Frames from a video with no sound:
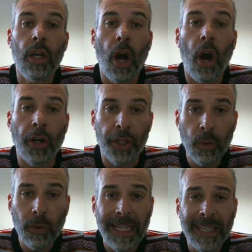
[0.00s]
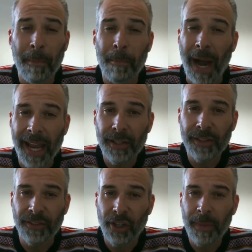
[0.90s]
Are you letting the buyers
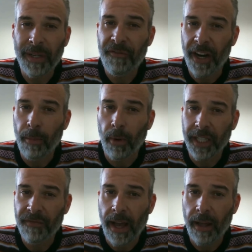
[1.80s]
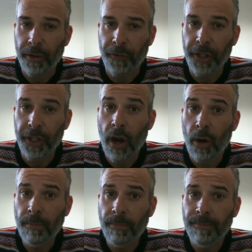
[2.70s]
determine fair market value for your home?